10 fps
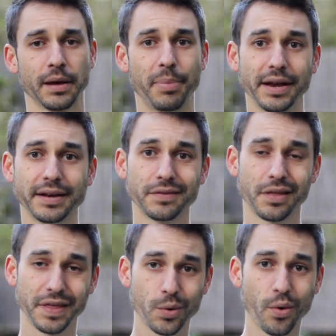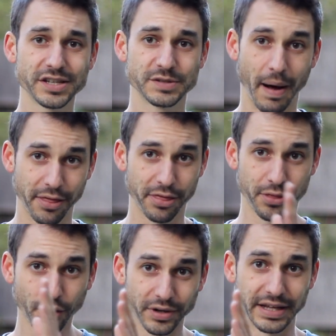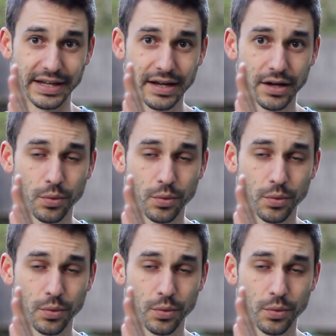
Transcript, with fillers: But the thing was, by 30,